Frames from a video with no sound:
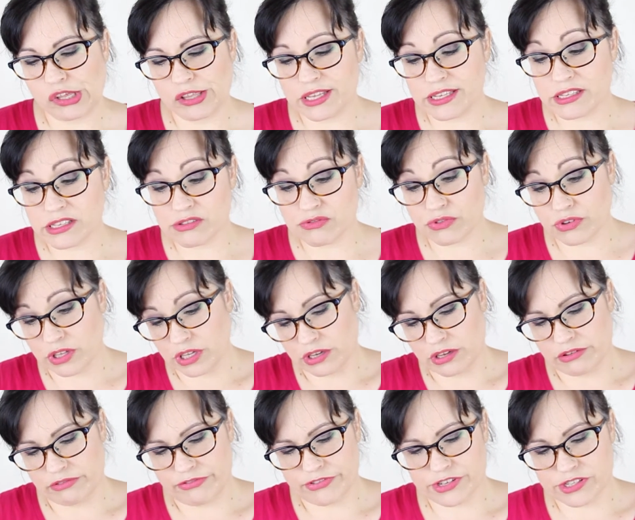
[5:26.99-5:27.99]
This is really
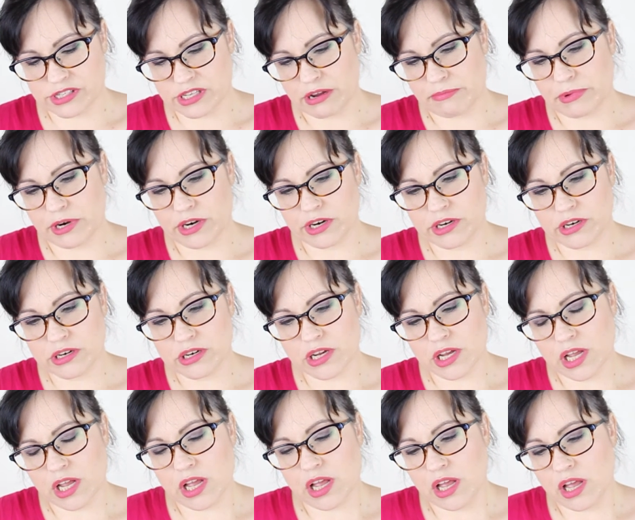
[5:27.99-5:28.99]
good for summer.
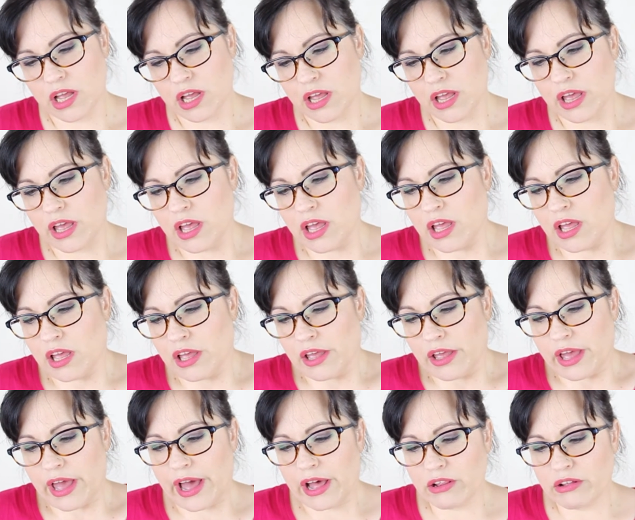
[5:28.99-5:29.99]

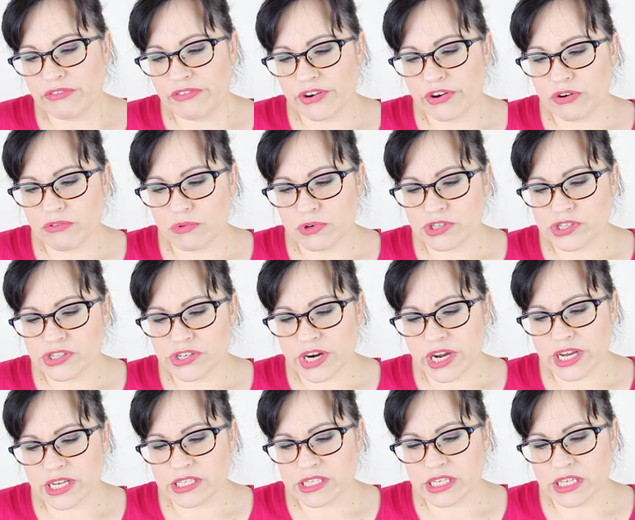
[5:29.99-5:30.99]
Aloe Vera
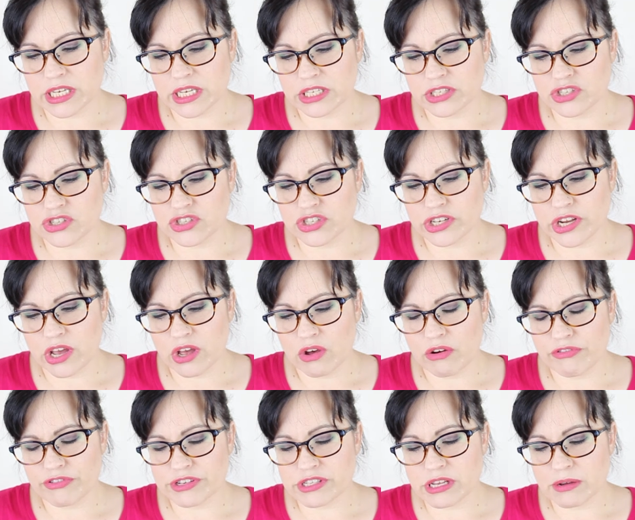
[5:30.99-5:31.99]
Moisturizing Gel
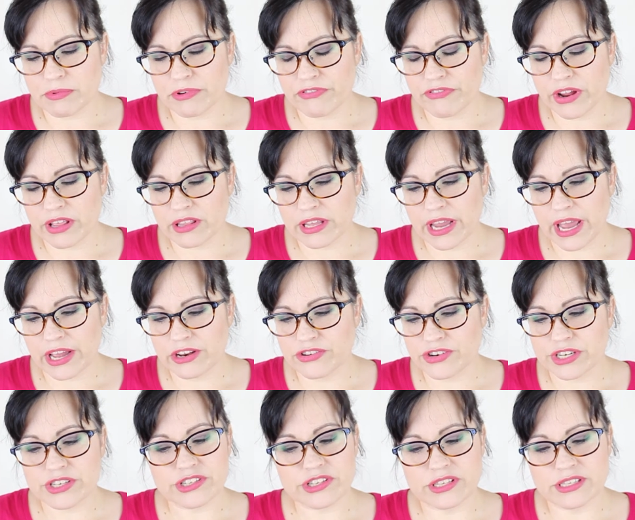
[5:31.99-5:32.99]
for summer-friendly
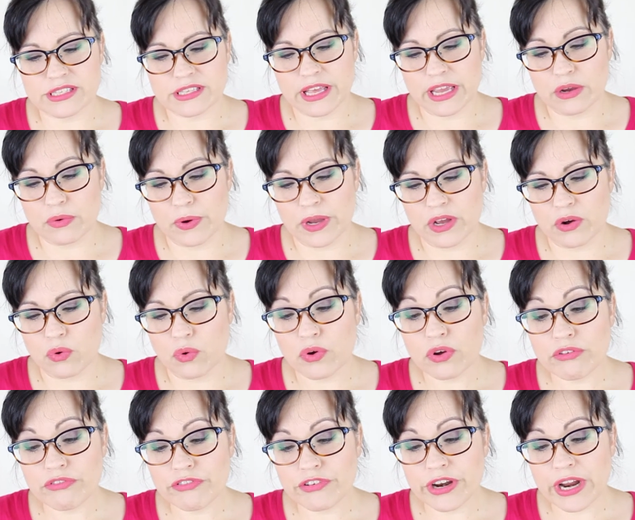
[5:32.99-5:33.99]
hydration. This lightweight,
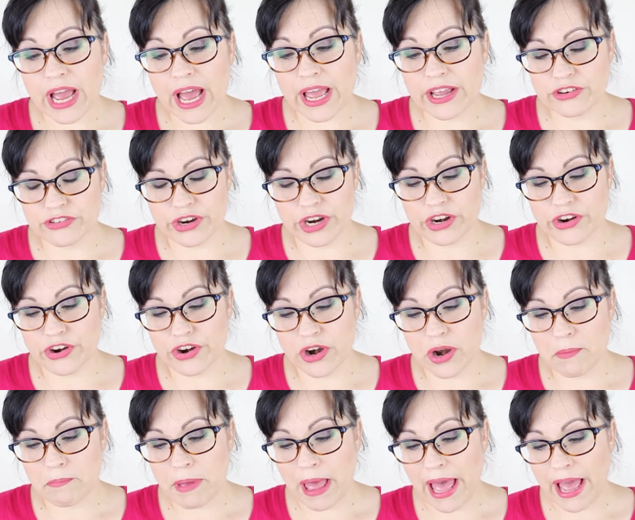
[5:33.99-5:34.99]
oil-free hydrator
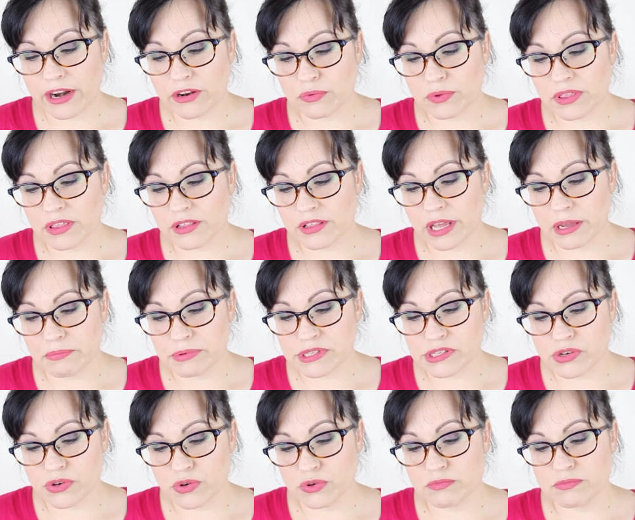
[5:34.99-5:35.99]
packed with
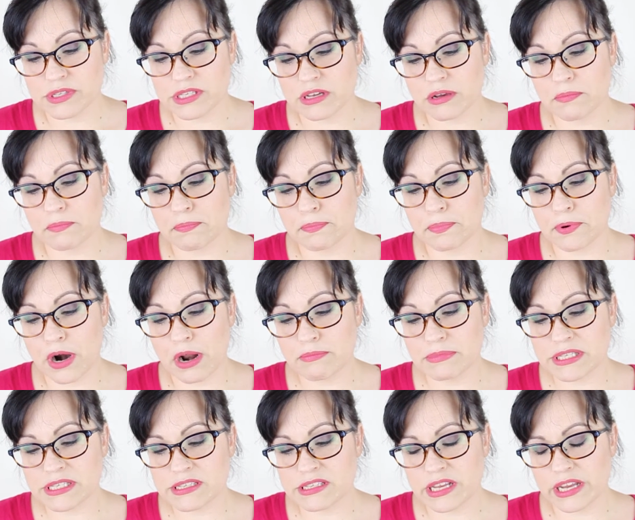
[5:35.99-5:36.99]
liposomes
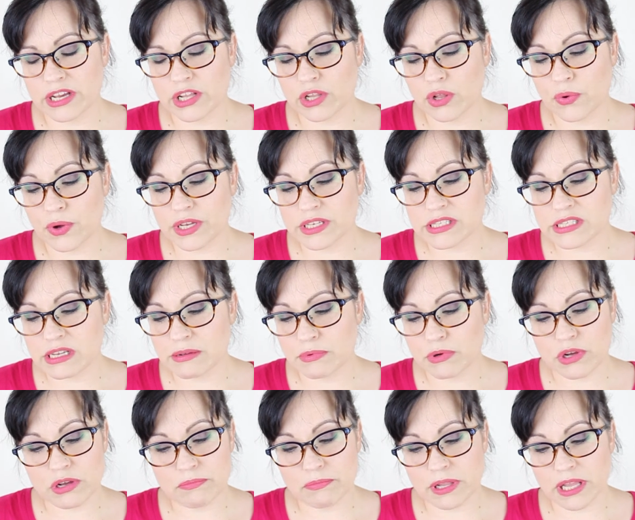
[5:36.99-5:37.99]
promises a glowing,
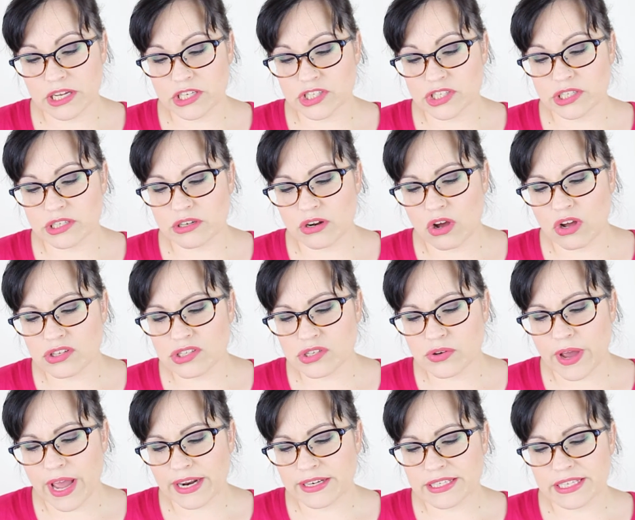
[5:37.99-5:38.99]
supple complexion.
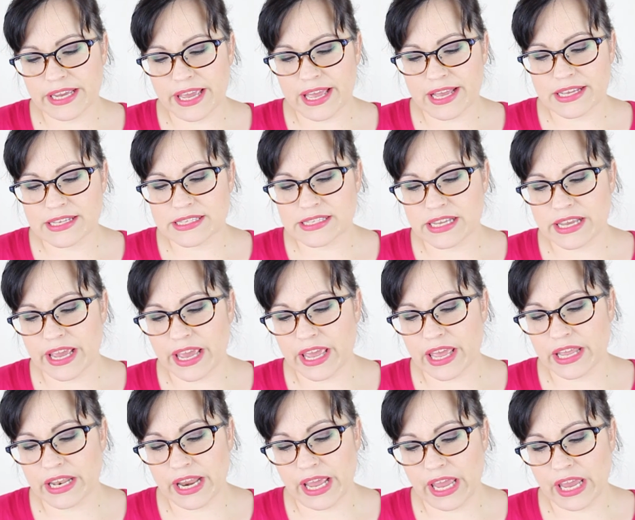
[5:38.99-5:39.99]
Also acting as
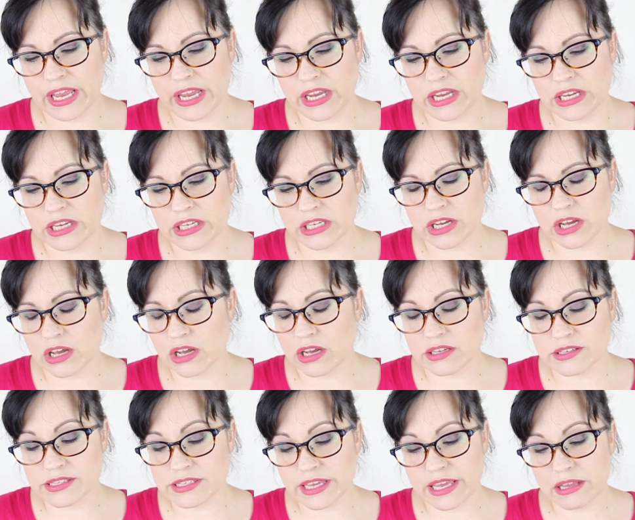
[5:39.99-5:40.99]
a
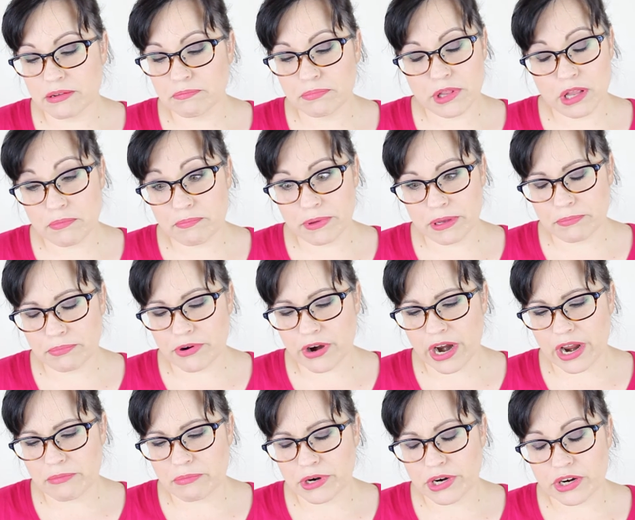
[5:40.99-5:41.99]
skin-plumping
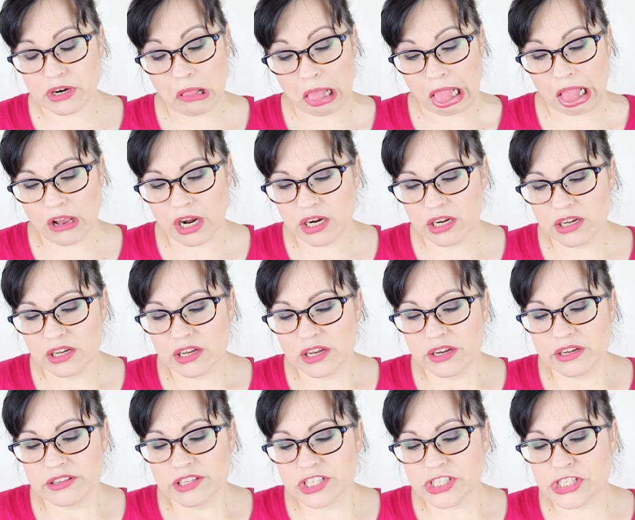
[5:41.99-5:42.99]
primer,
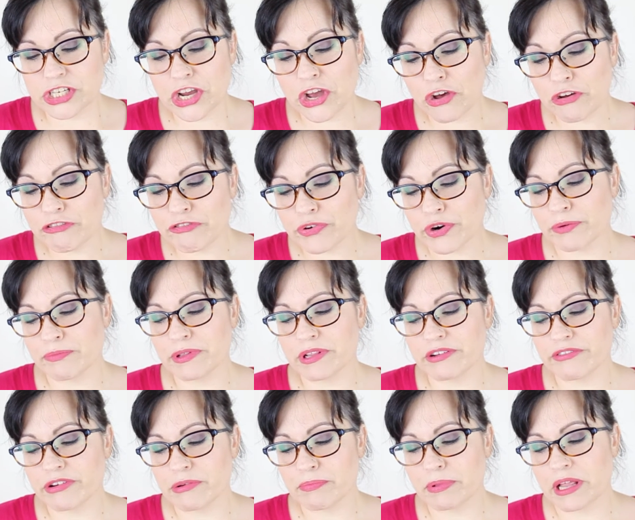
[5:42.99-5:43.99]
the gel
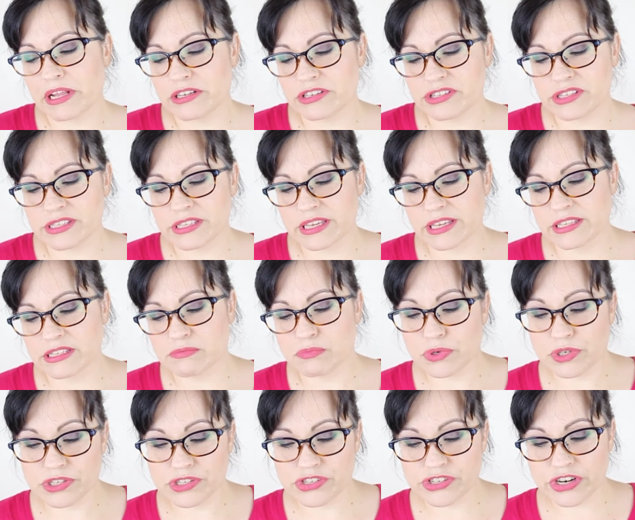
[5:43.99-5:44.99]
formula replenishes the skin's
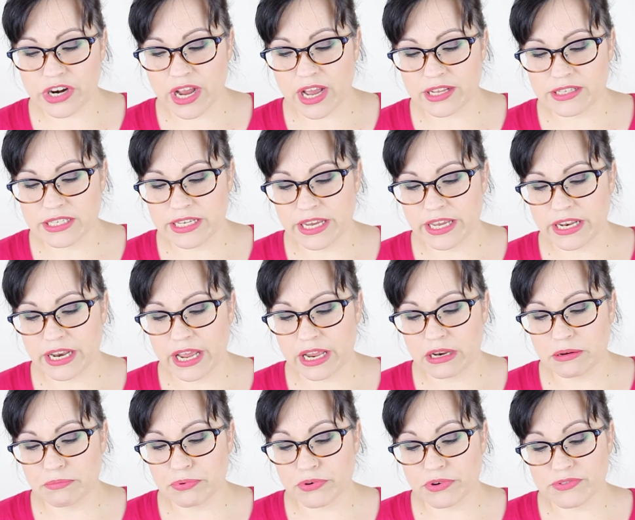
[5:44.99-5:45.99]
moisture content
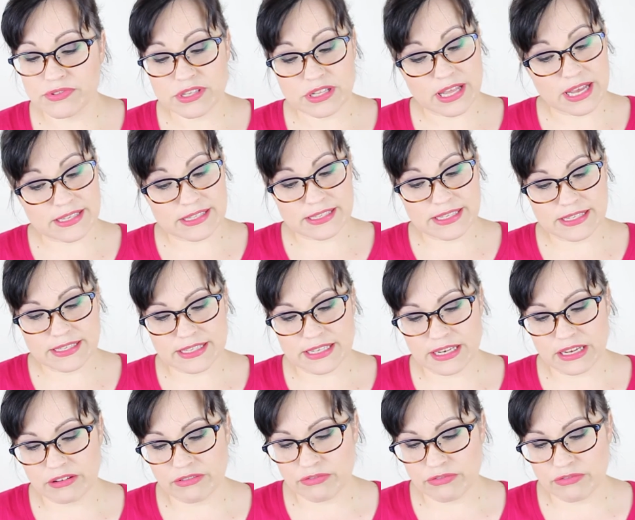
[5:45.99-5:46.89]
and improves elasticity.